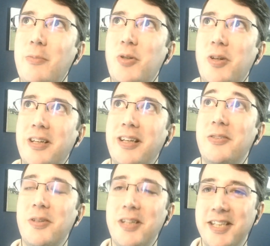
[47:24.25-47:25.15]
Trying to
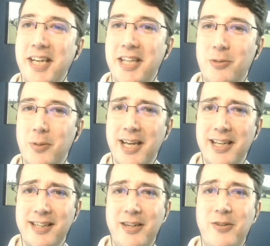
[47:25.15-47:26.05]
trying to say this without
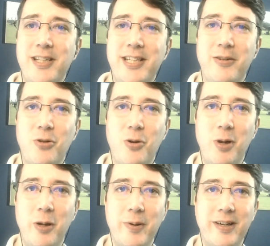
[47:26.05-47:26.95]
exaggerating
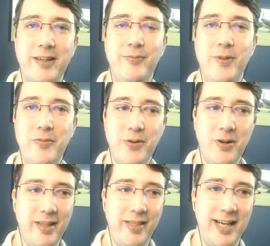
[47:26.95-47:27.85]
horribly, but I, I feel
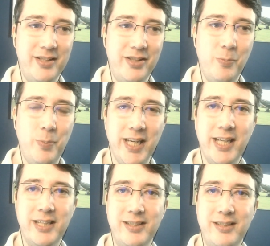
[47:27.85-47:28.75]
like that's the
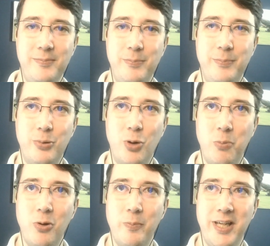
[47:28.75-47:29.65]
biggest
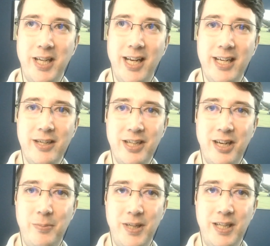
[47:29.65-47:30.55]
problem in
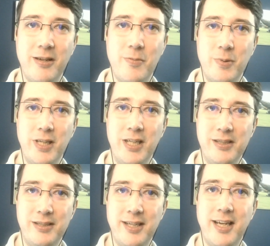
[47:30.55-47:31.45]
leadership in
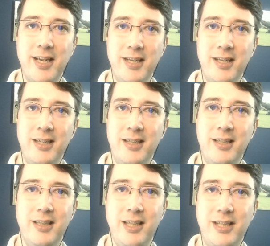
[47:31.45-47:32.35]
companies today.
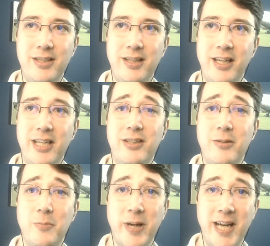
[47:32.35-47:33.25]
It, and it's
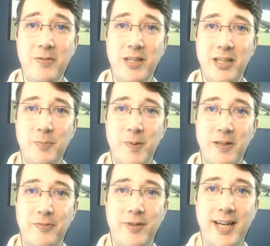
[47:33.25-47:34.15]
compounded by
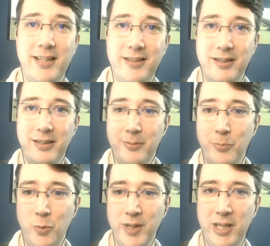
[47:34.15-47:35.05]
the fact that the
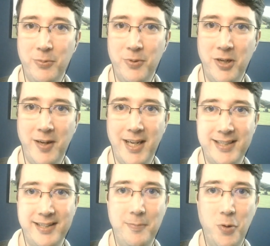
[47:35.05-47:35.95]
more people do it
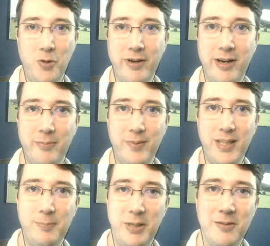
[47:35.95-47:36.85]
as they move up,
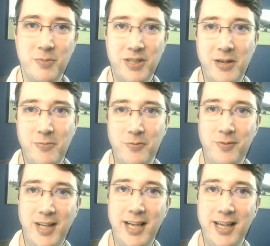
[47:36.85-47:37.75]
it becomes
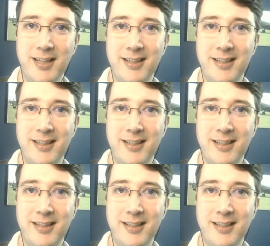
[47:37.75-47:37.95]
self-fulfilling.